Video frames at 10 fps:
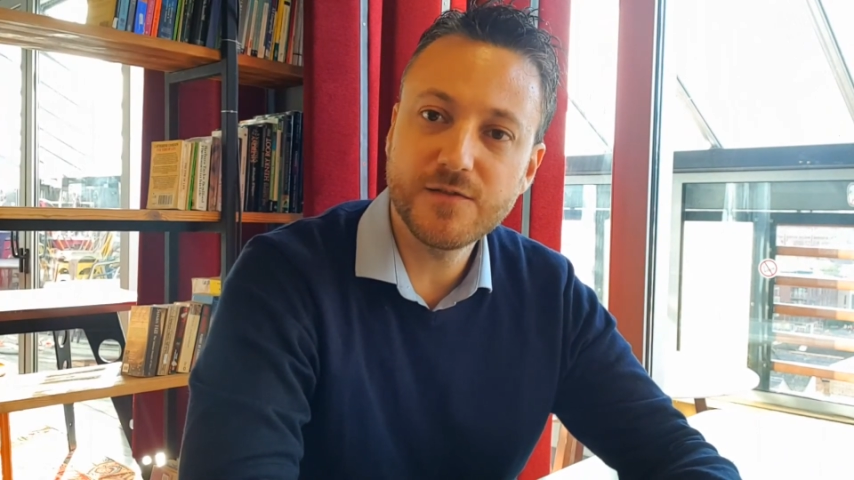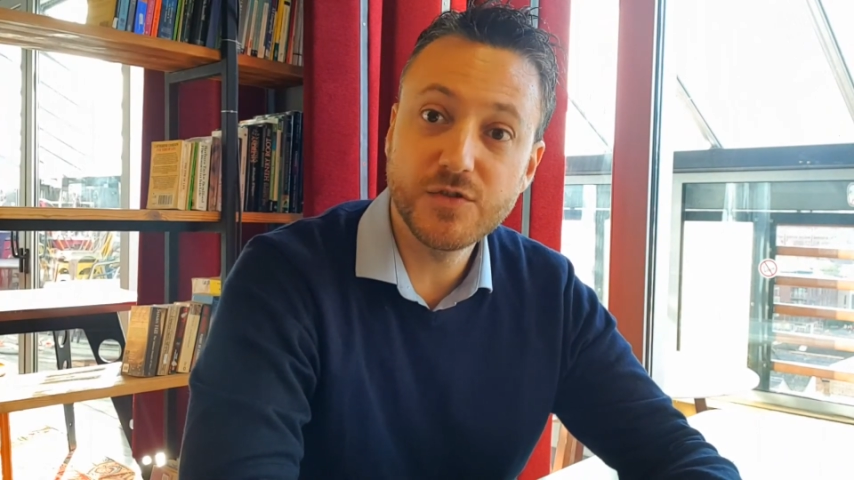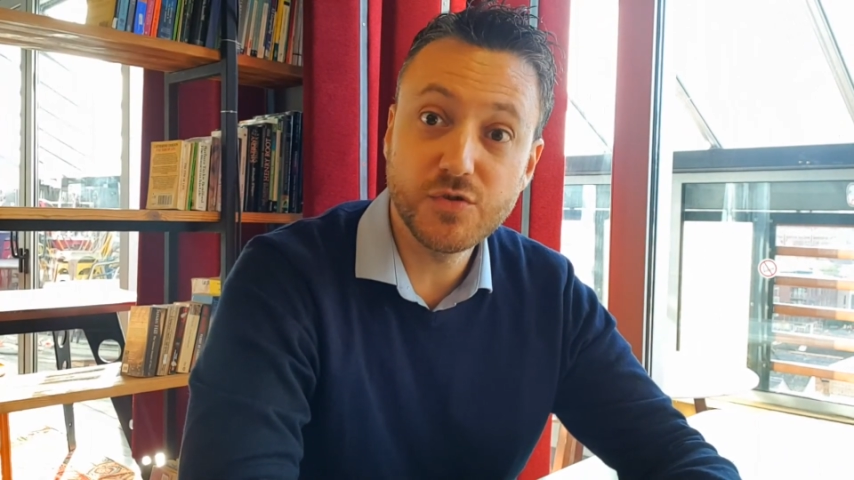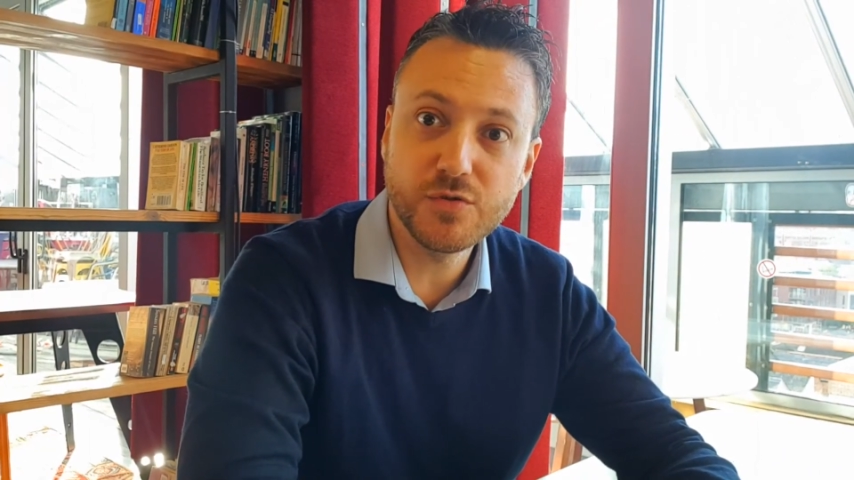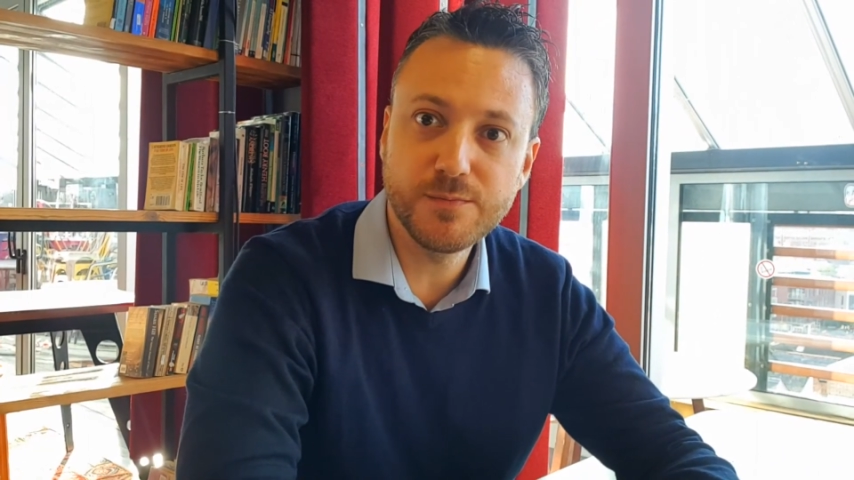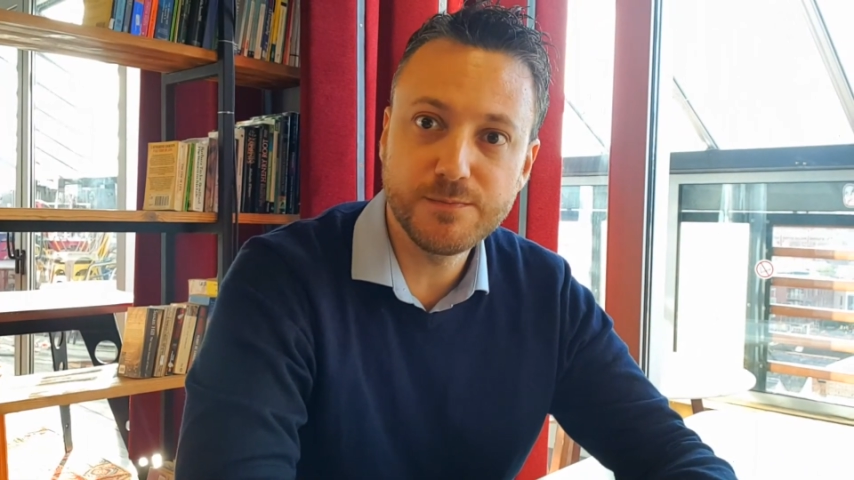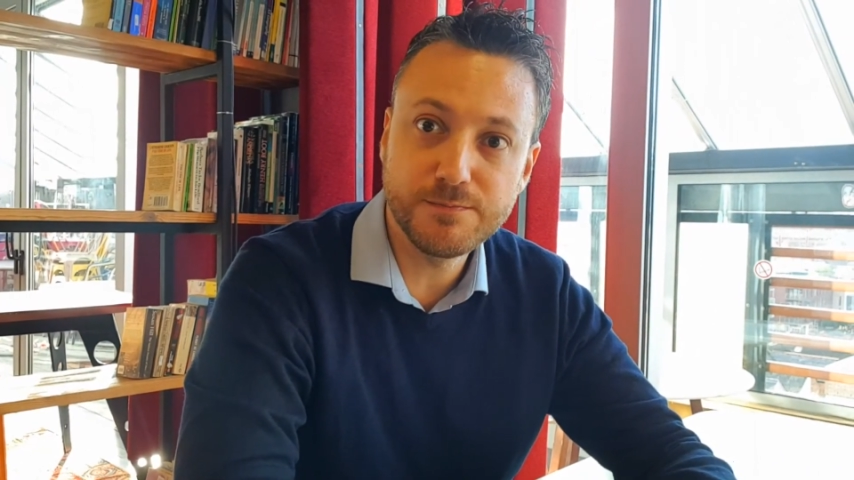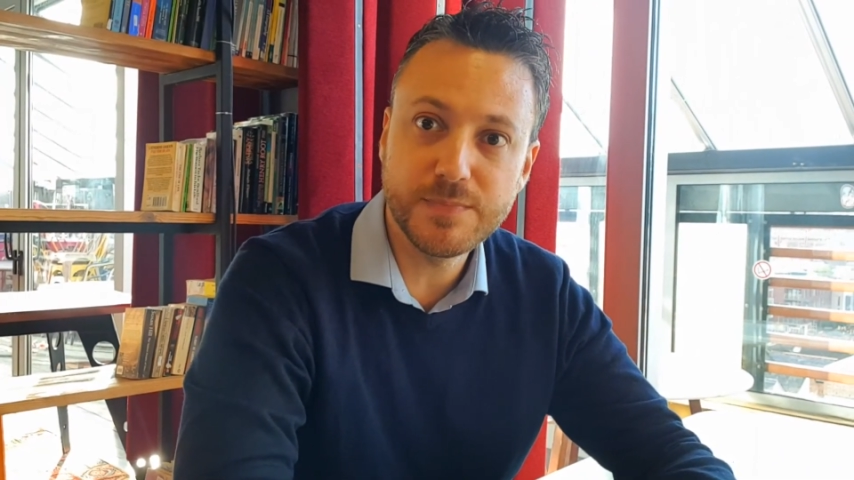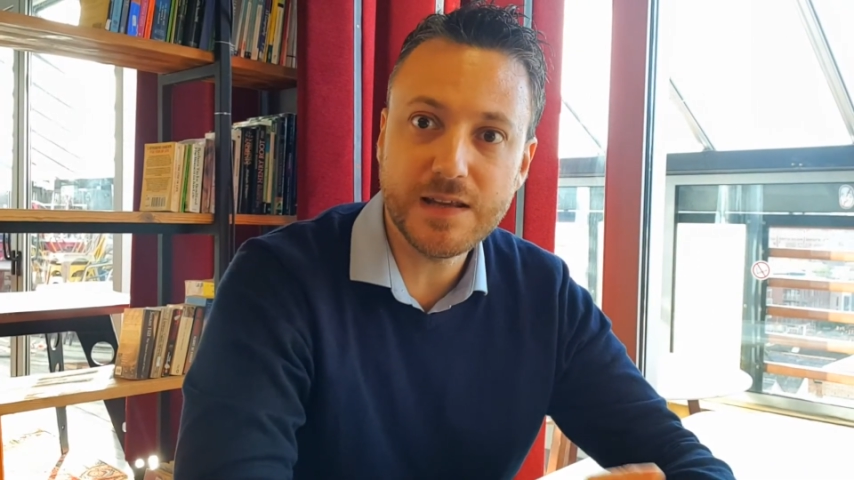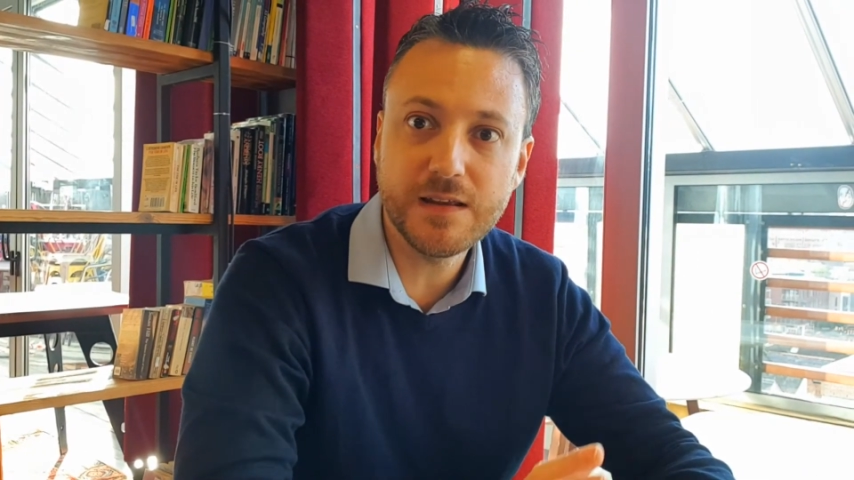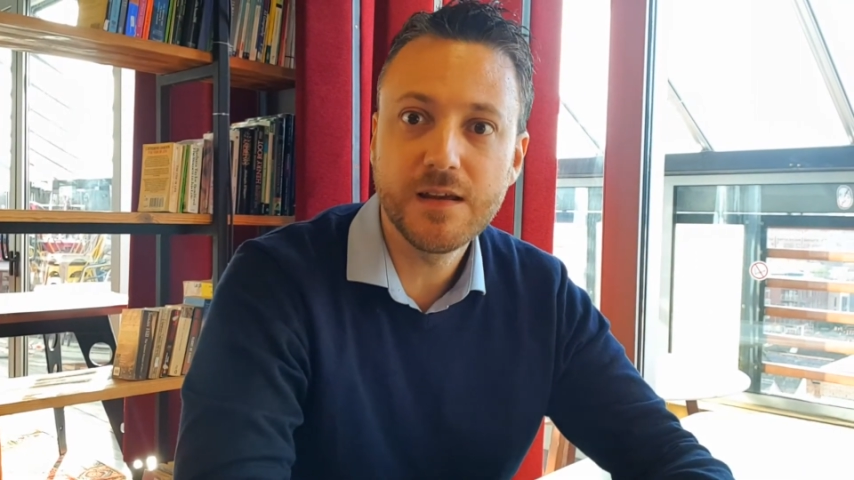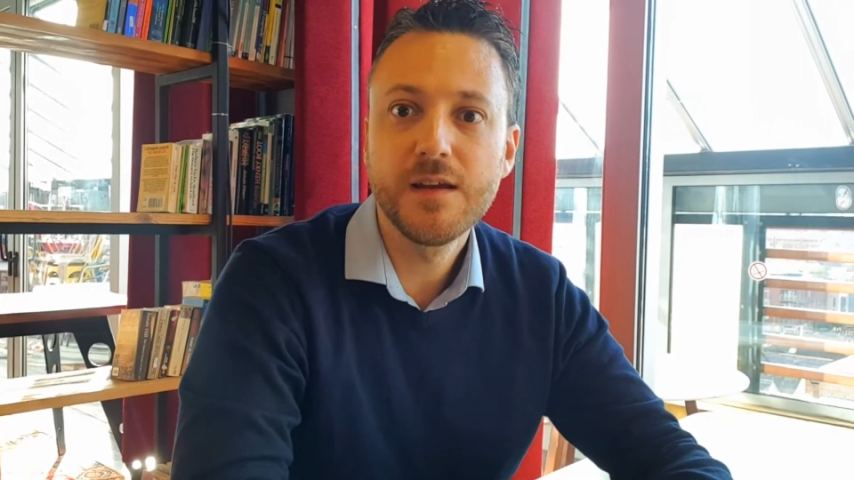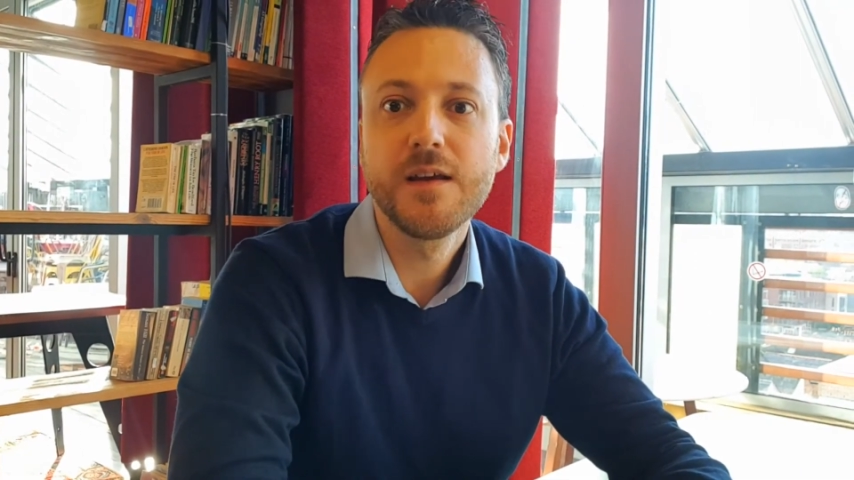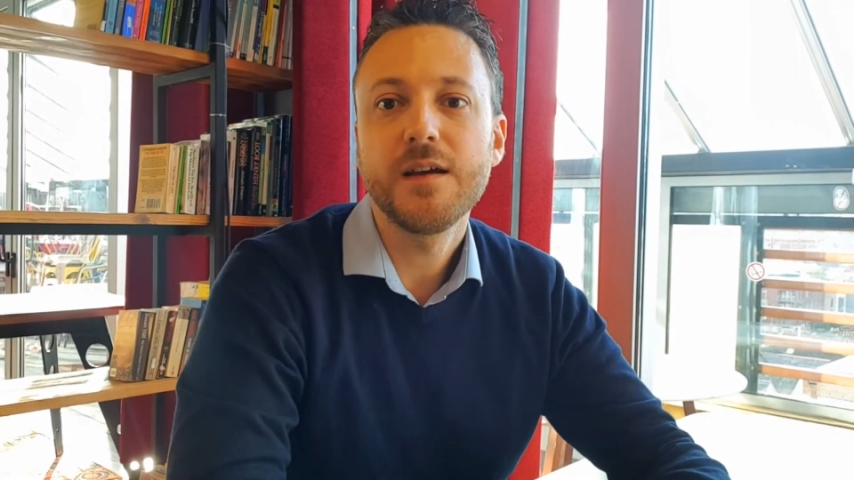should be